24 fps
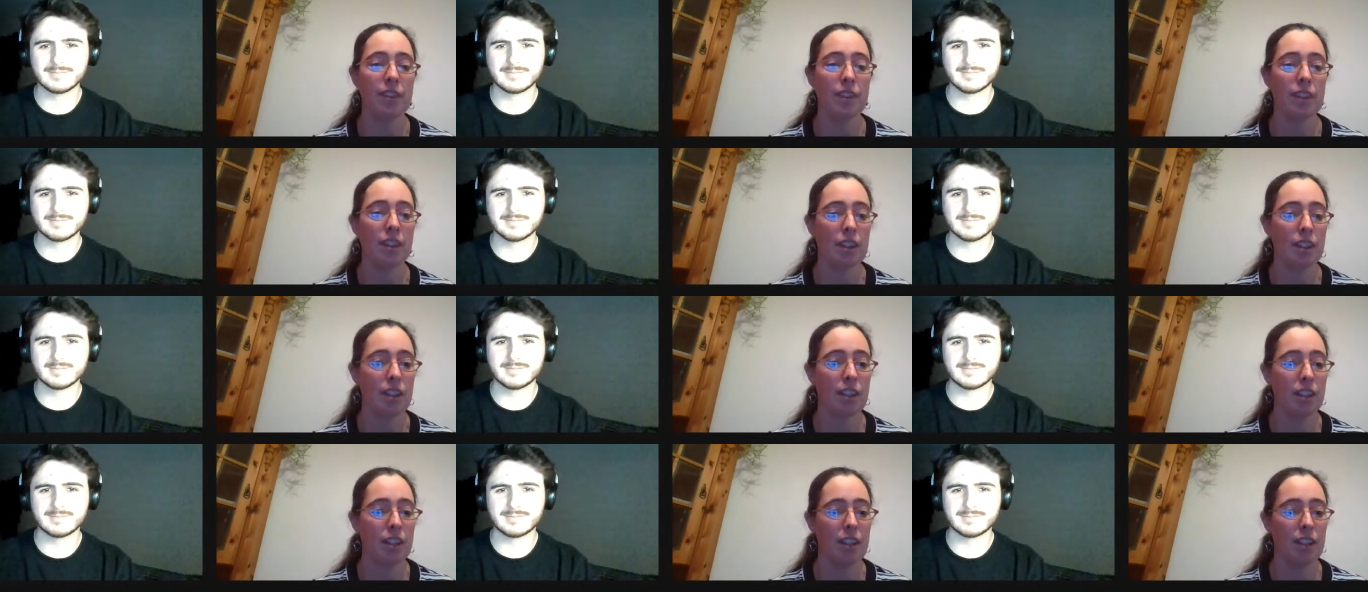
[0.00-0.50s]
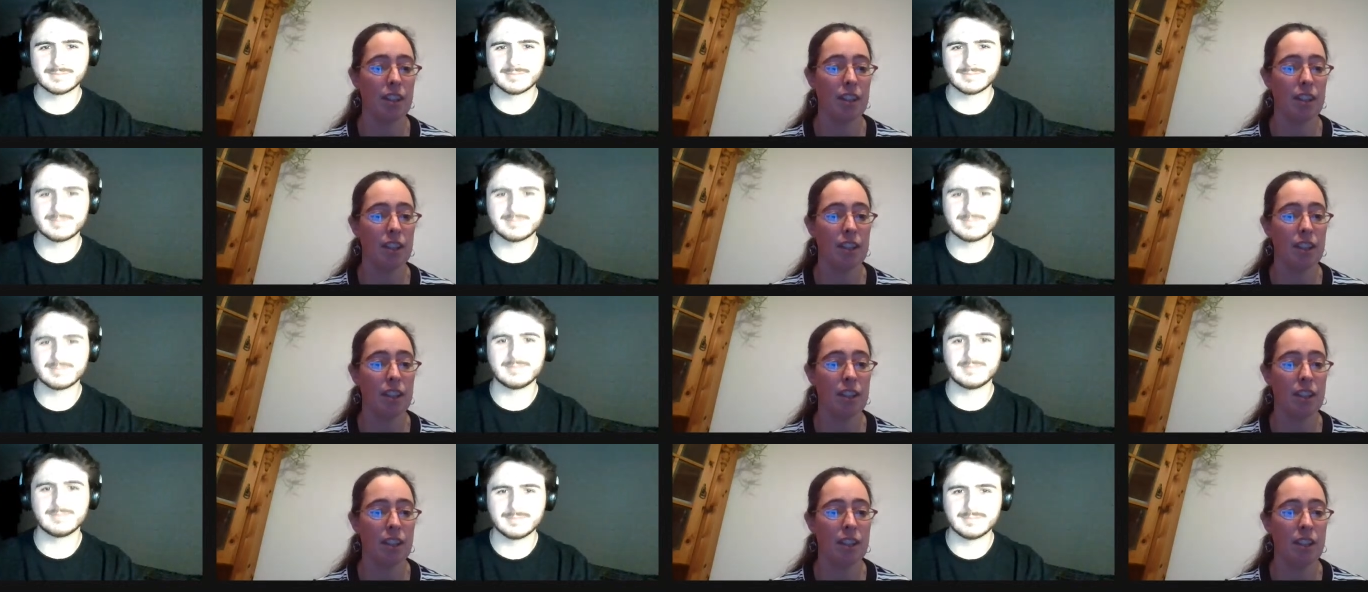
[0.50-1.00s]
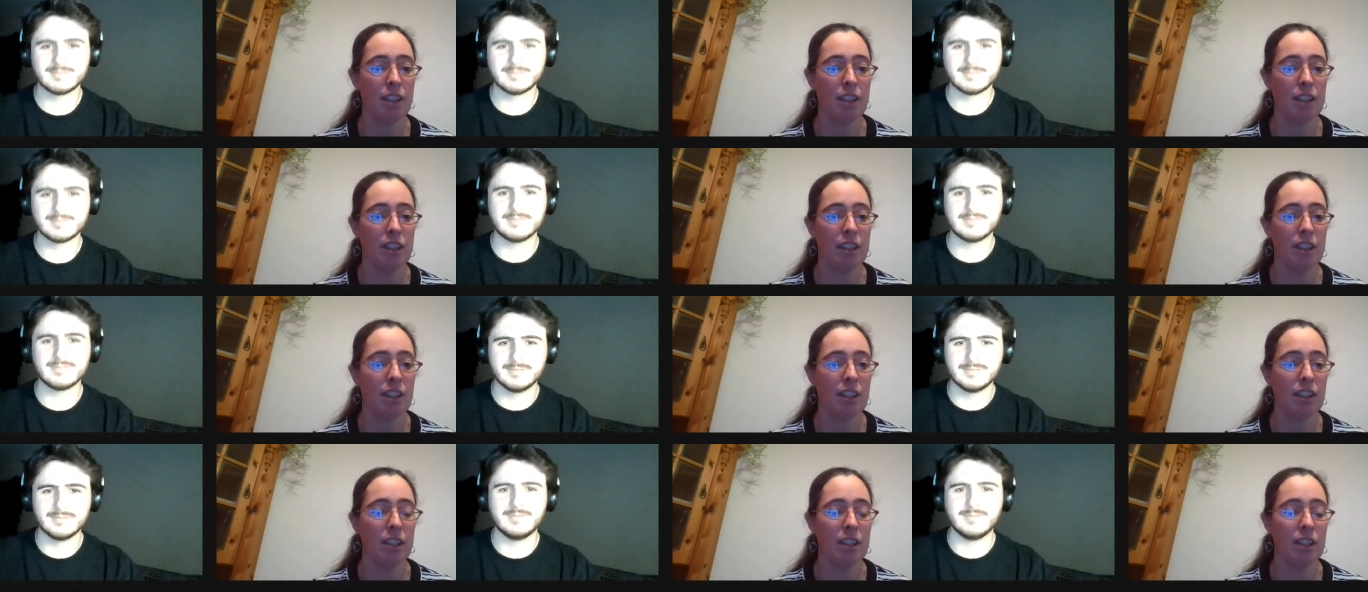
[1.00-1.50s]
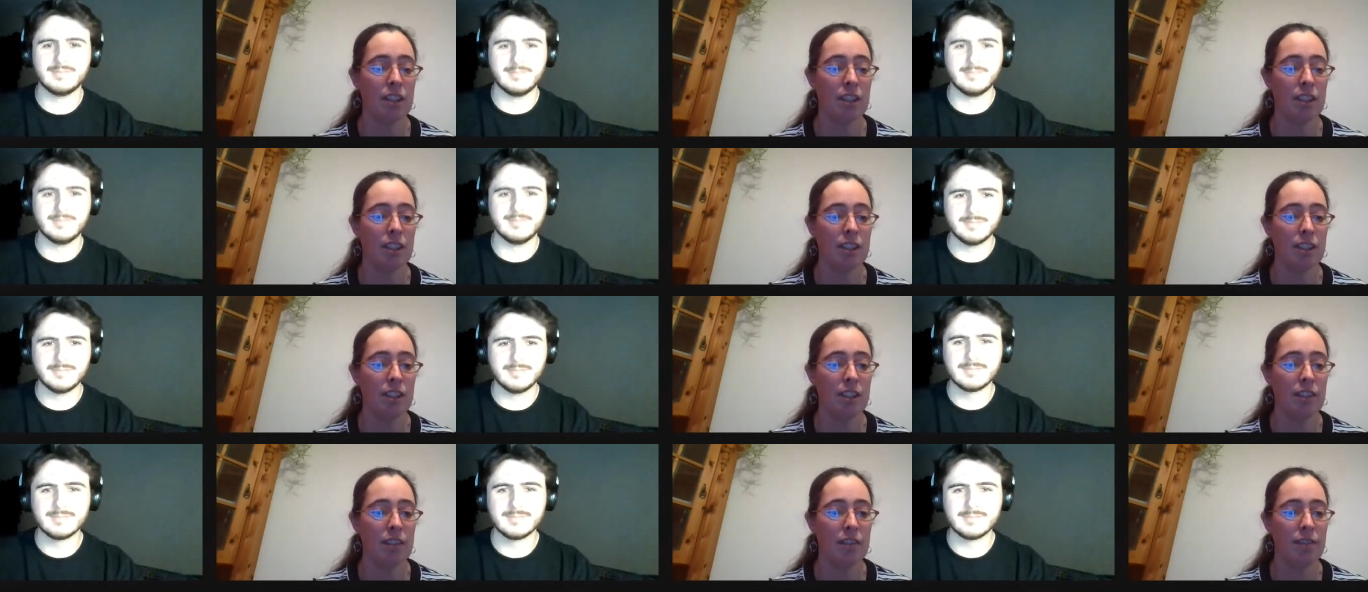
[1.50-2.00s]

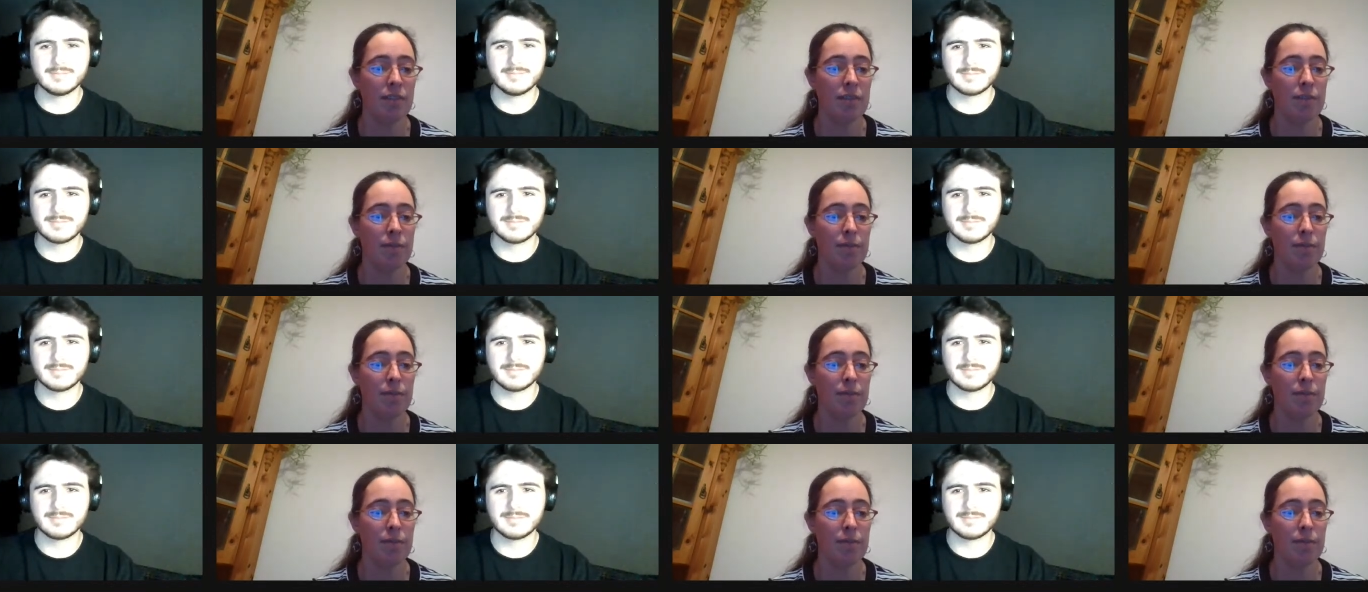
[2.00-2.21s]
Nothing is said.